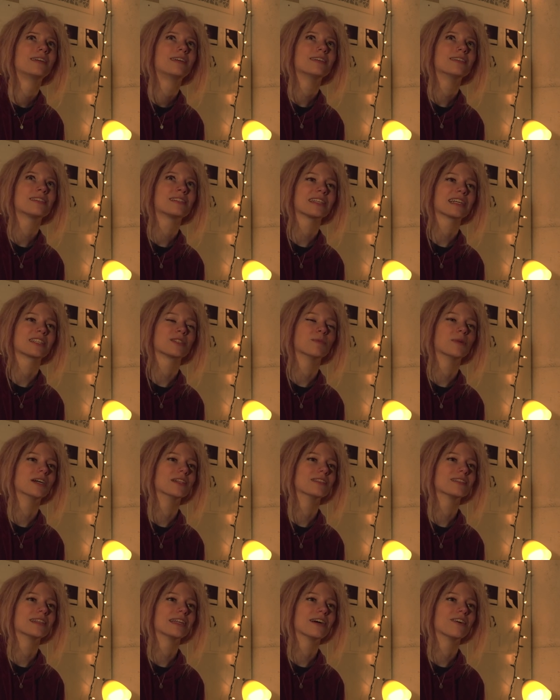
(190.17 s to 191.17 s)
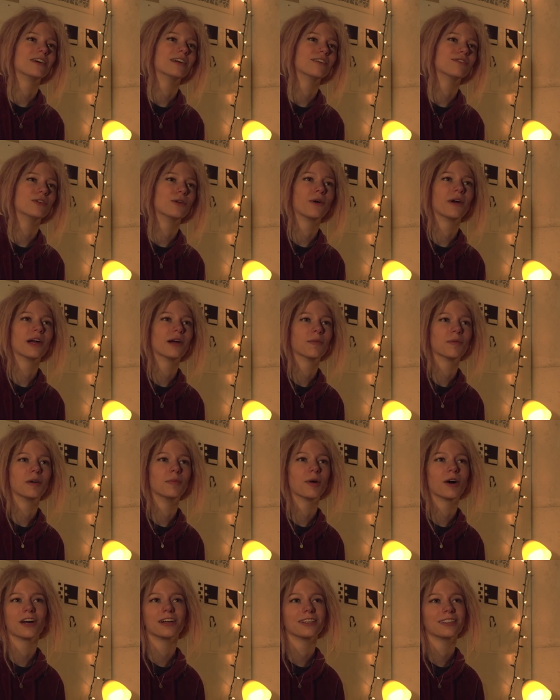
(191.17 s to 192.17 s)
6 months and now I have no hair on my
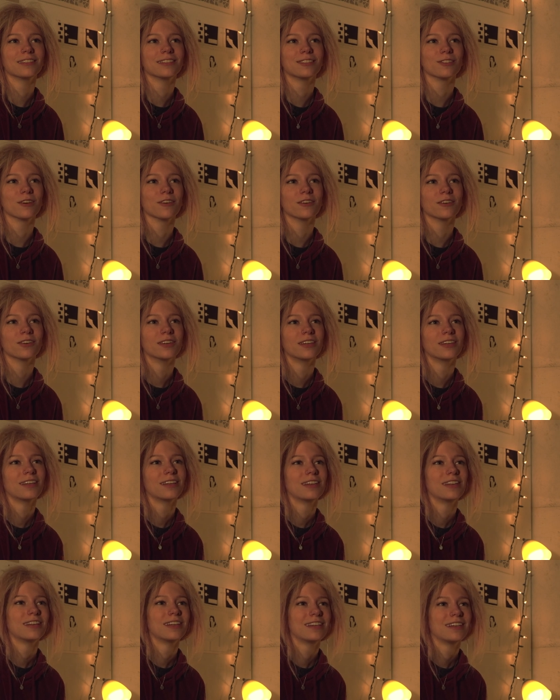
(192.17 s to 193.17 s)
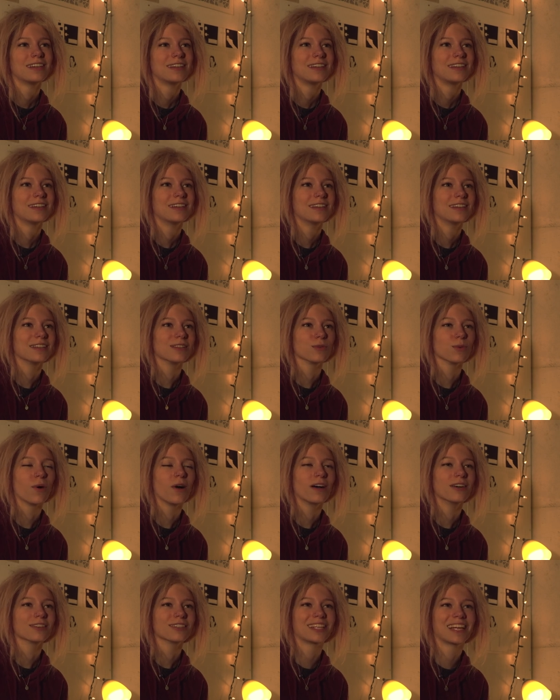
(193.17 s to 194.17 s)
body, so it's
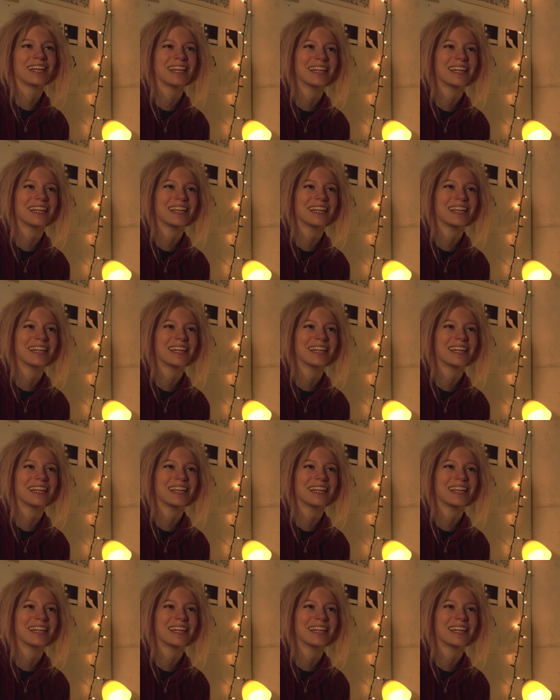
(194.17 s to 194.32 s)
wild.